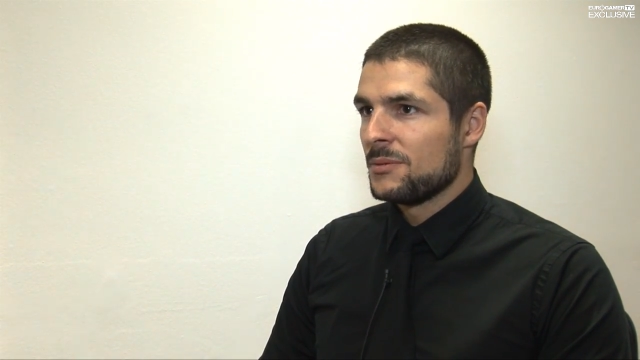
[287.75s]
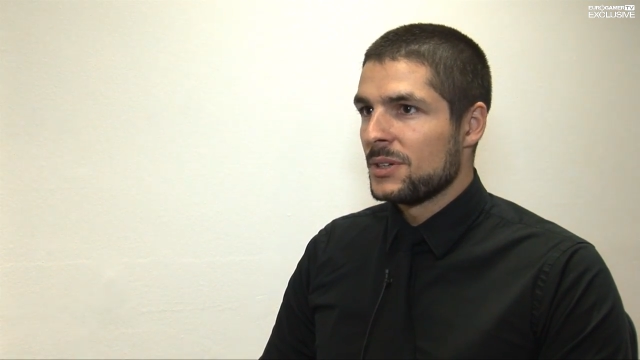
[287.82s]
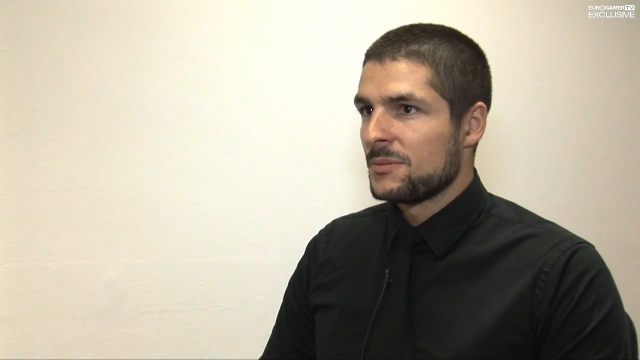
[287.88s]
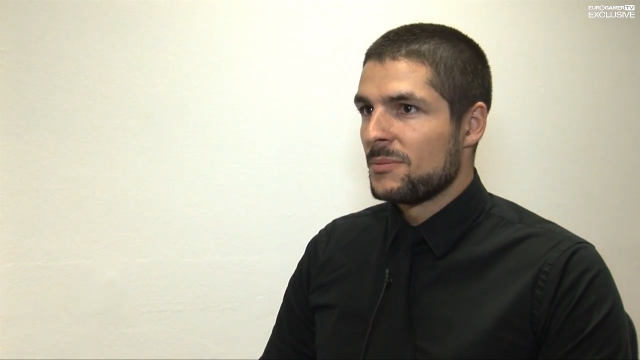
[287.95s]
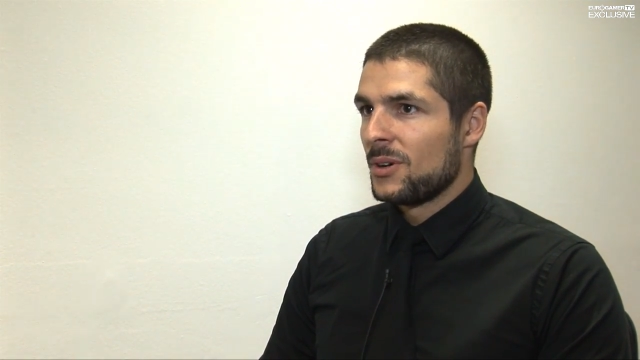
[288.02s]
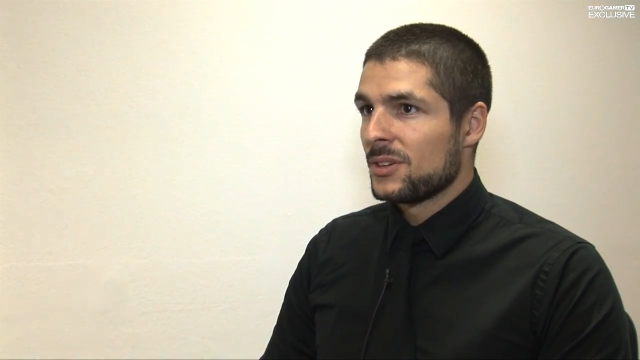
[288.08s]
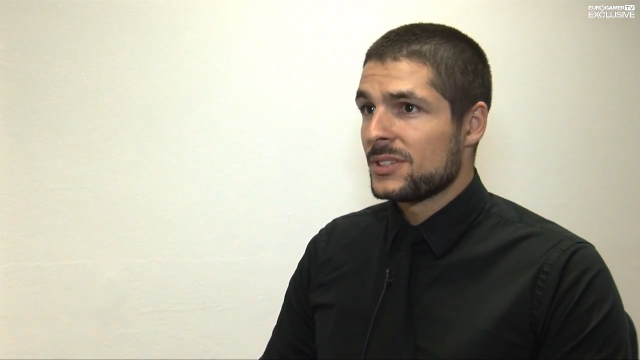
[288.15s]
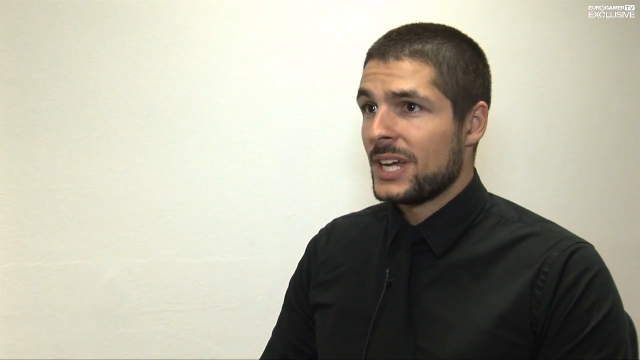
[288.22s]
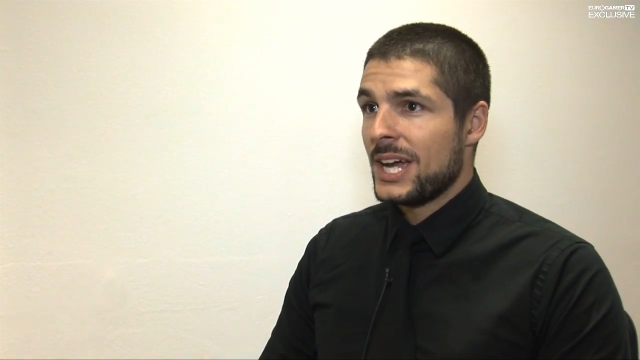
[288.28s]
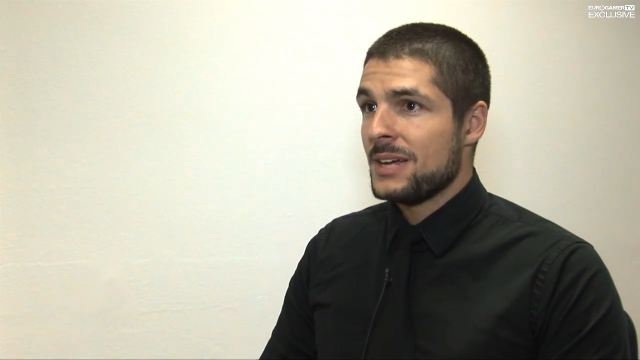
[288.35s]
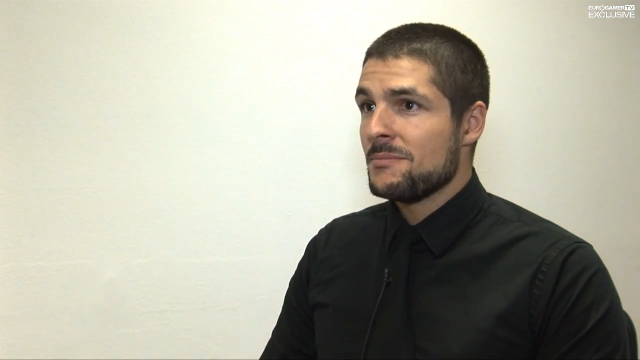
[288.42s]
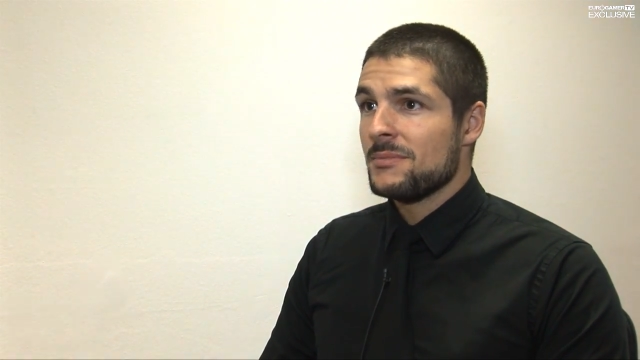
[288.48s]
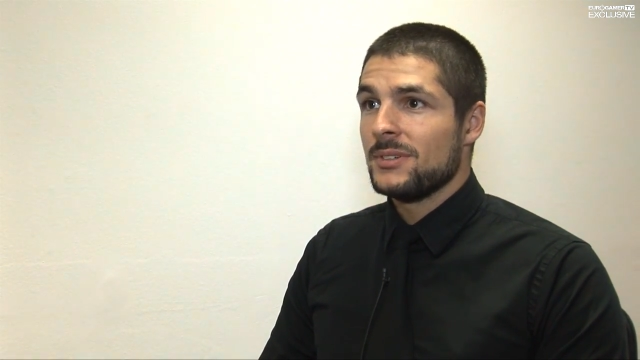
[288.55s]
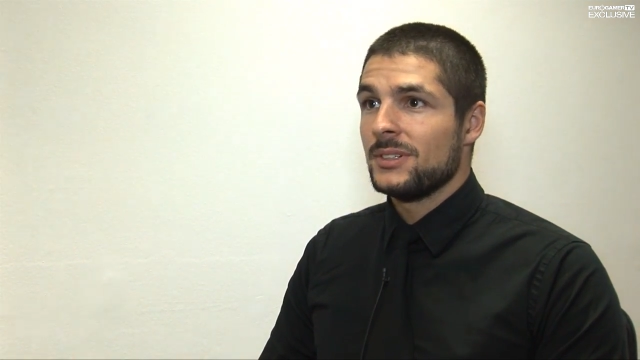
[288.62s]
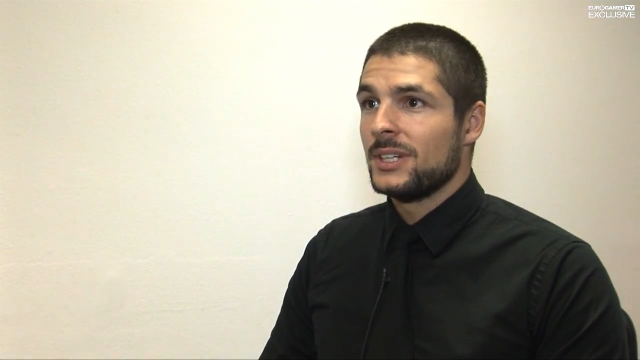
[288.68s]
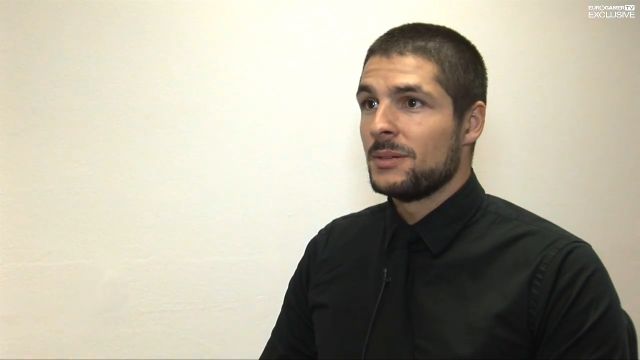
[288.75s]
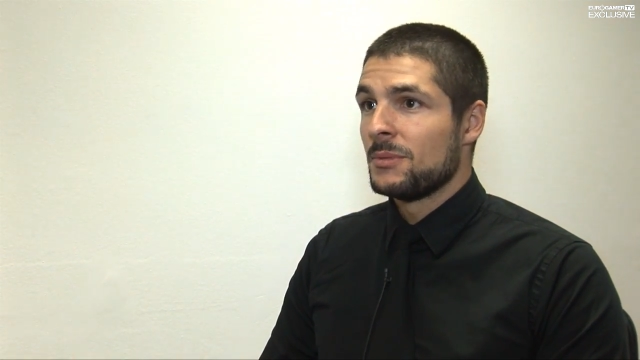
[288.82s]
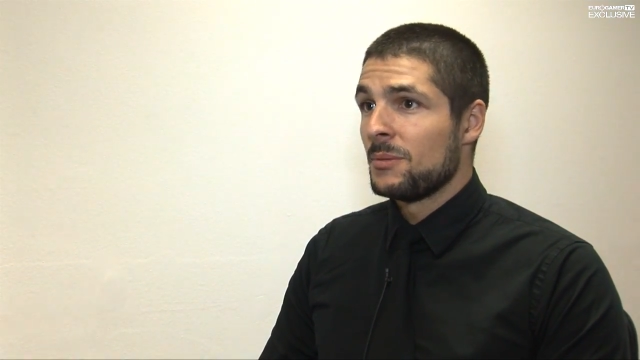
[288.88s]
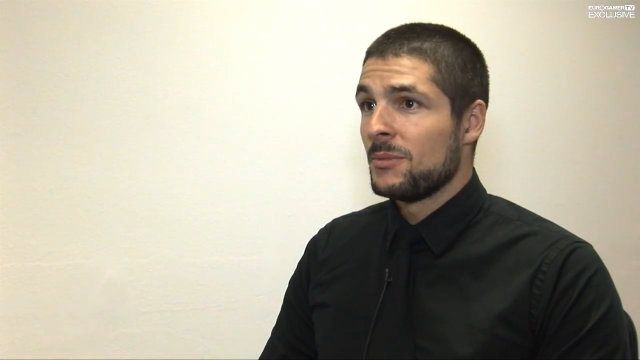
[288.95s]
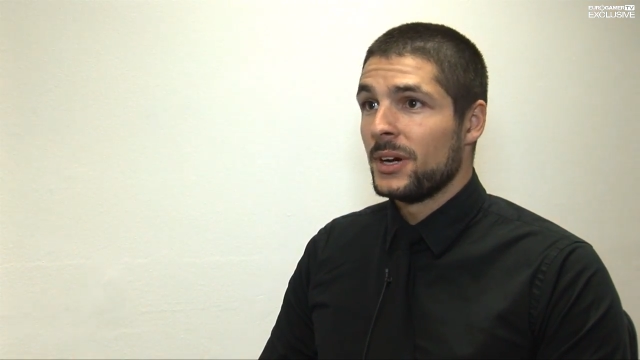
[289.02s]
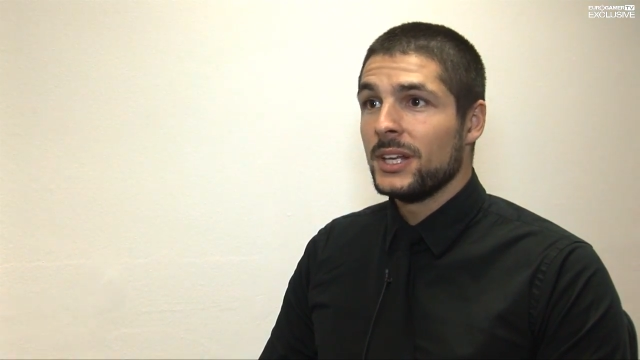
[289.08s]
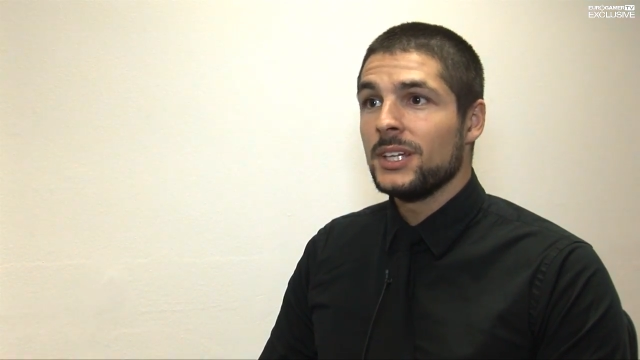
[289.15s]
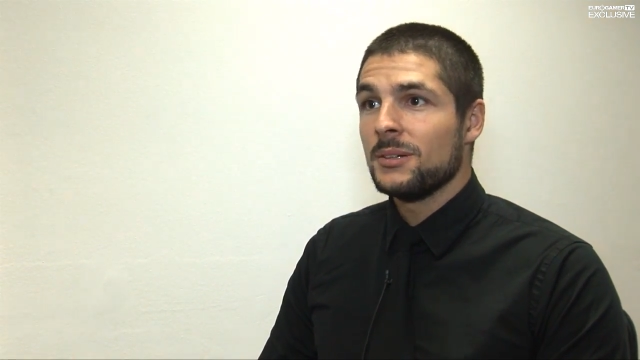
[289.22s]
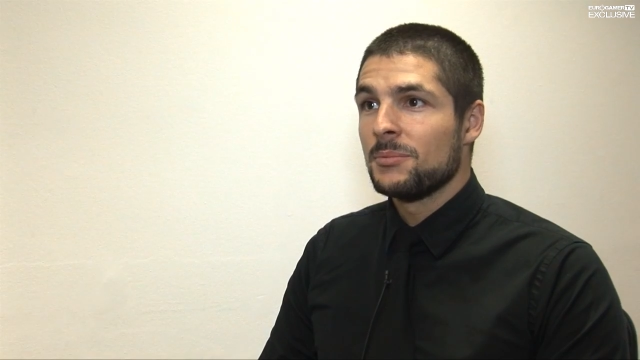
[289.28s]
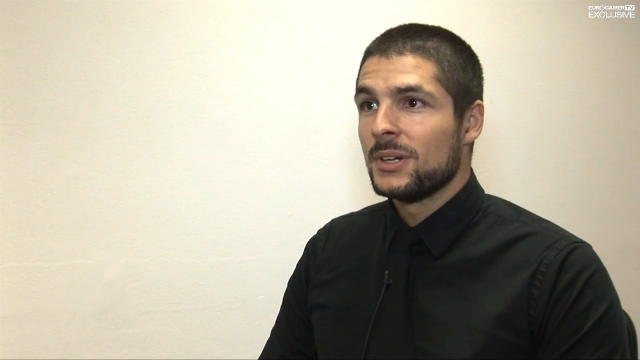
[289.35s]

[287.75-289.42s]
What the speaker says: with more time and more money,